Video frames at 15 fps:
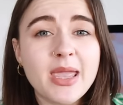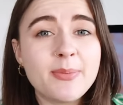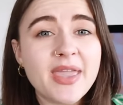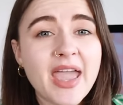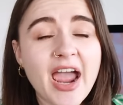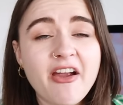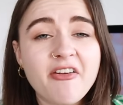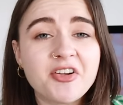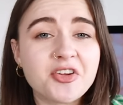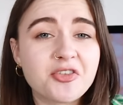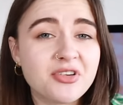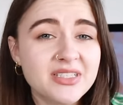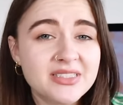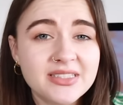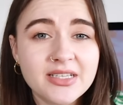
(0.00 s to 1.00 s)
maybe Aaron and
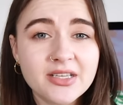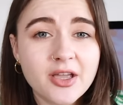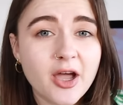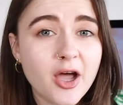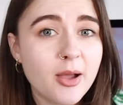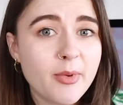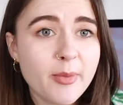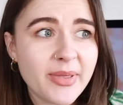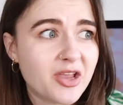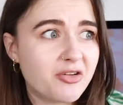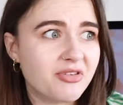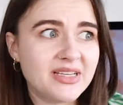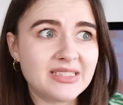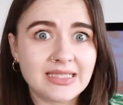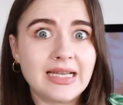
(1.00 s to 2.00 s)
Chris didn't come. I mean,
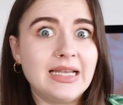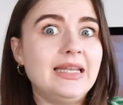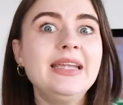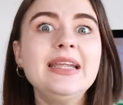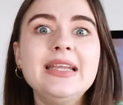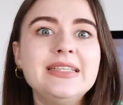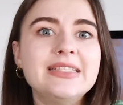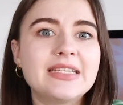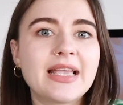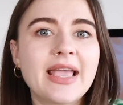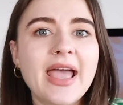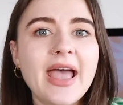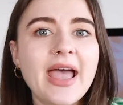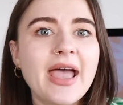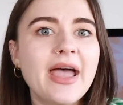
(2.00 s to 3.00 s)
Chris clearly didn't
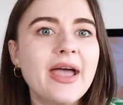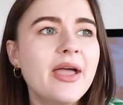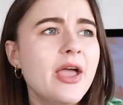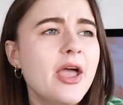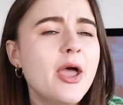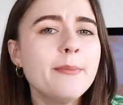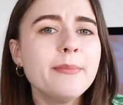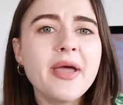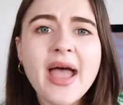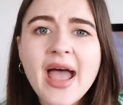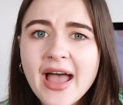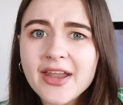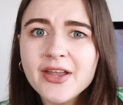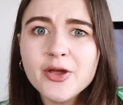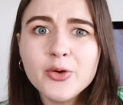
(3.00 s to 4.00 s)
care. But
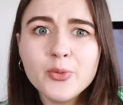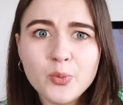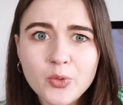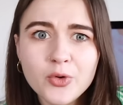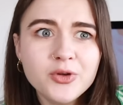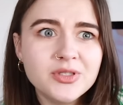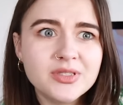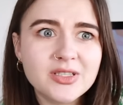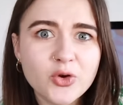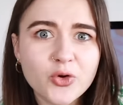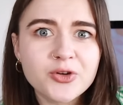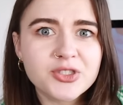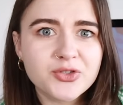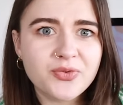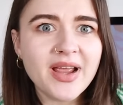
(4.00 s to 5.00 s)
Hannah was
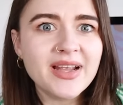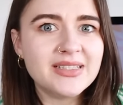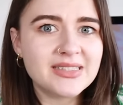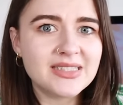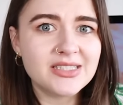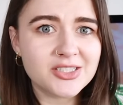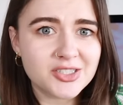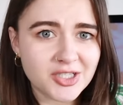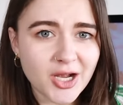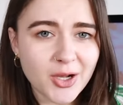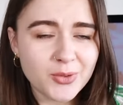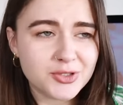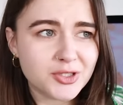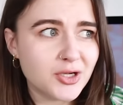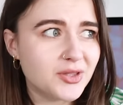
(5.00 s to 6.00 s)
Lauren's friend since
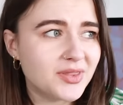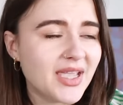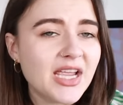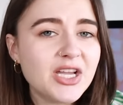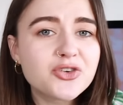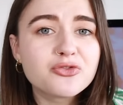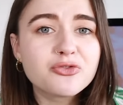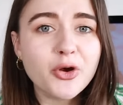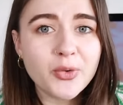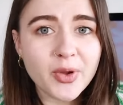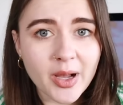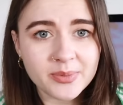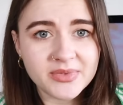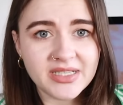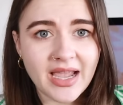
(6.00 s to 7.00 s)
childhood. They had grown
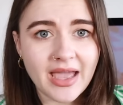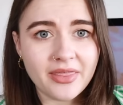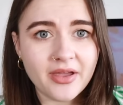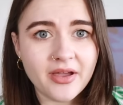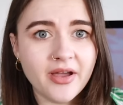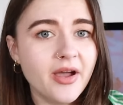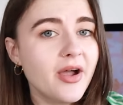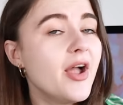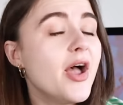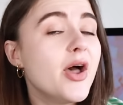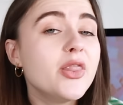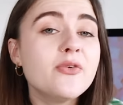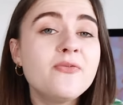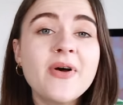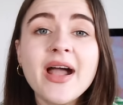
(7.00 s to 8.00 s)
up together.
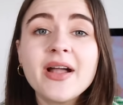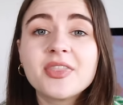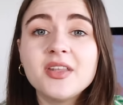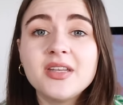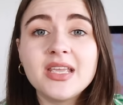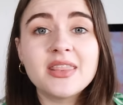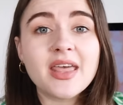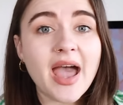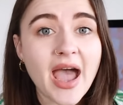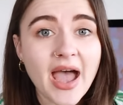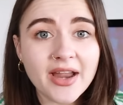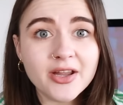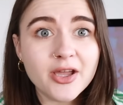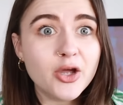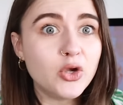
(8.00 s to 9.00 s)
The fact that neither
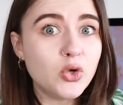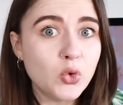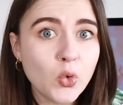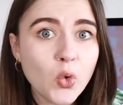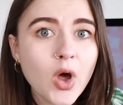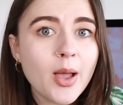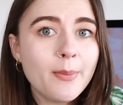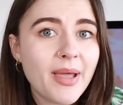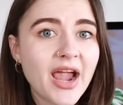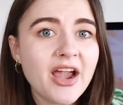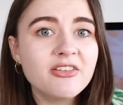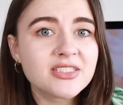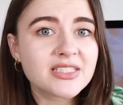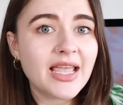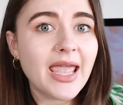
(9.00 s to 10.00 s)
Hannah nor her
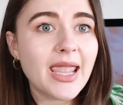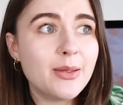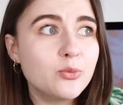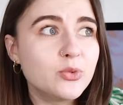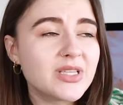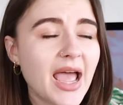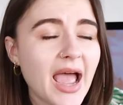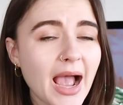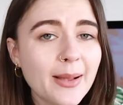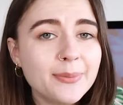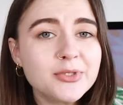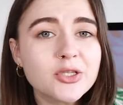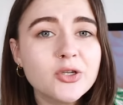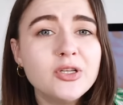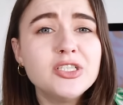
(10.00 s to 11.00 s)
parents came was
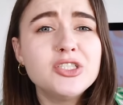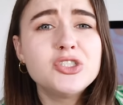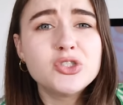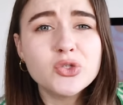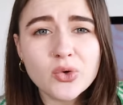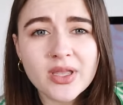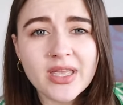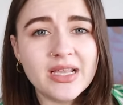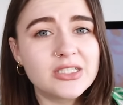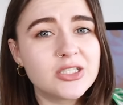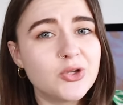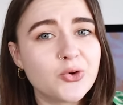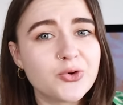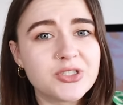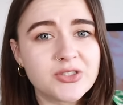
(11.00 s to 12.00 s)
absolutely shocking to
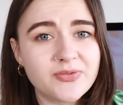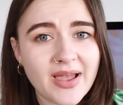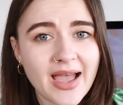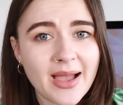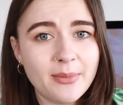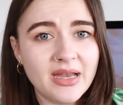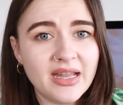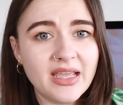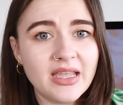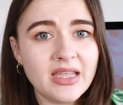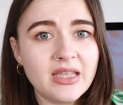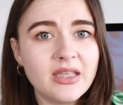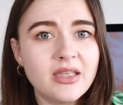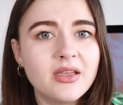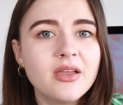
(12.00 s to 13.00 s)
Lauren's
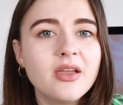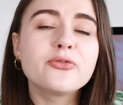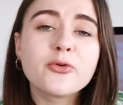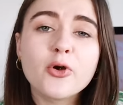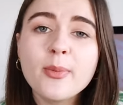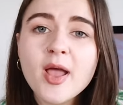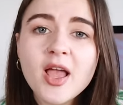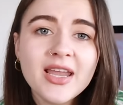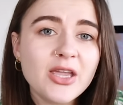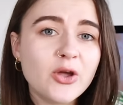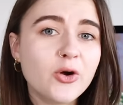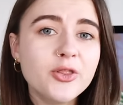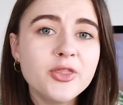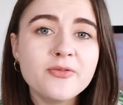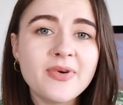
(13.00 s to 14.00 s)
family. From early
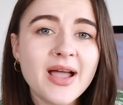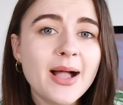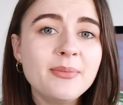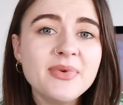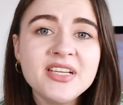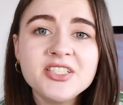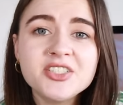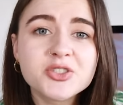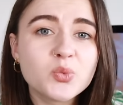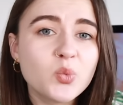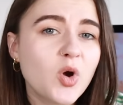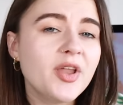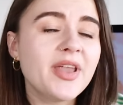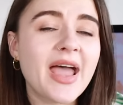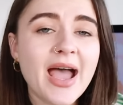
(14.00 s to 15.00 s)
on, the family just
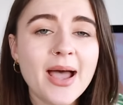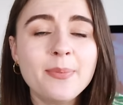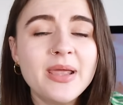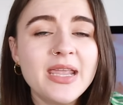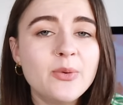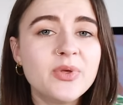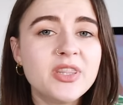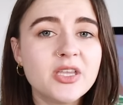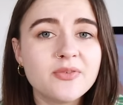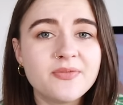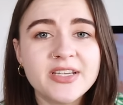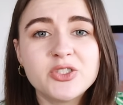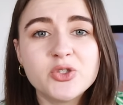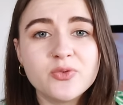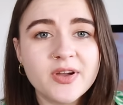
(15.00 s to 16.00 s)
weren't happy with the
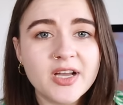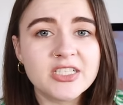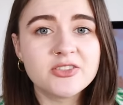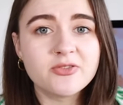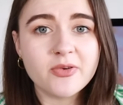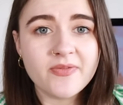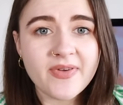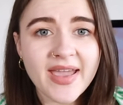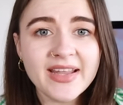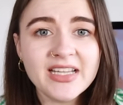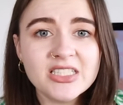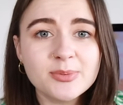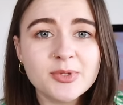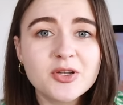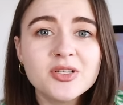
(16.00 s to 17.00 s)
official version of
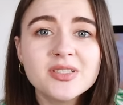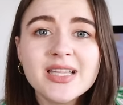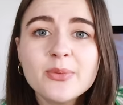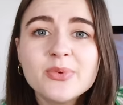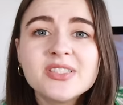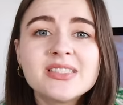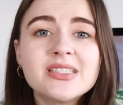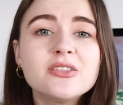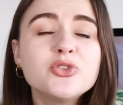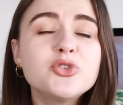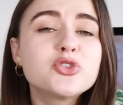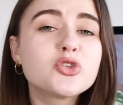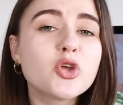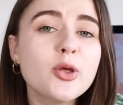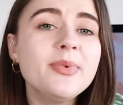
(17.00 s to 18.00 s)
events because there were still
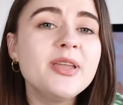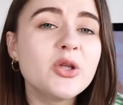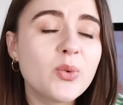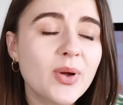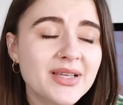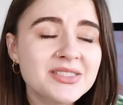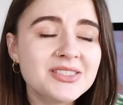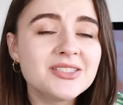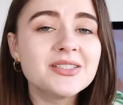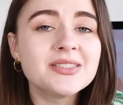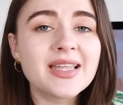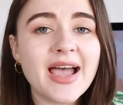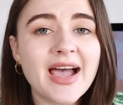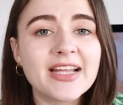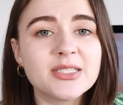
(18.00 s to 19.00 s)
so many questions
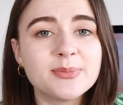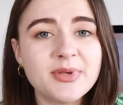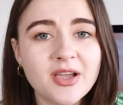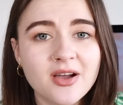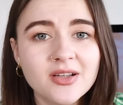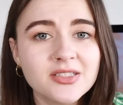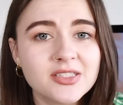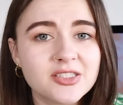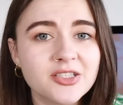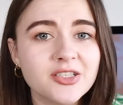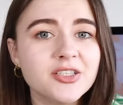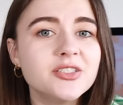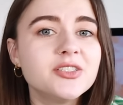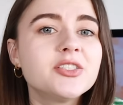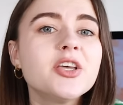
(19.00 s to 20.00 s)
that had to be
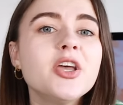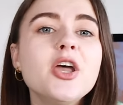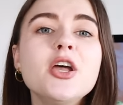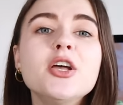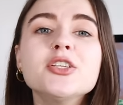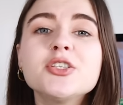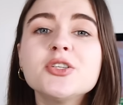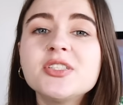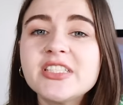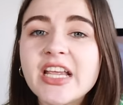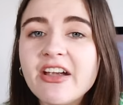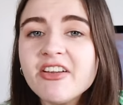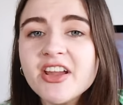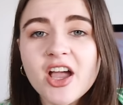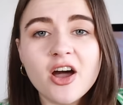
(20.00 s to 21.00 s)
answered. So
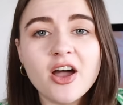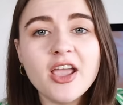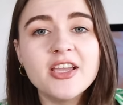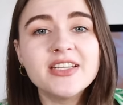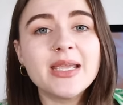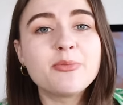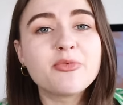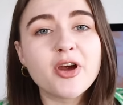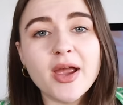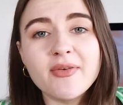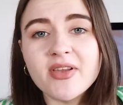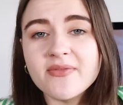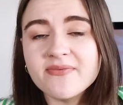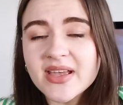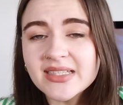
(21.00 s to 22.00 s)
Sherry hired a
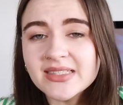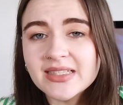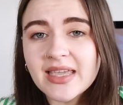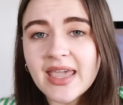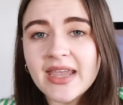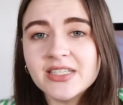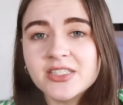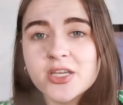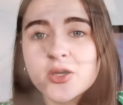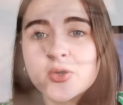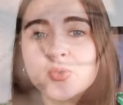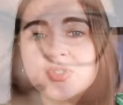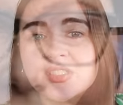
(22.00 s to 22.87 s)
private investigator called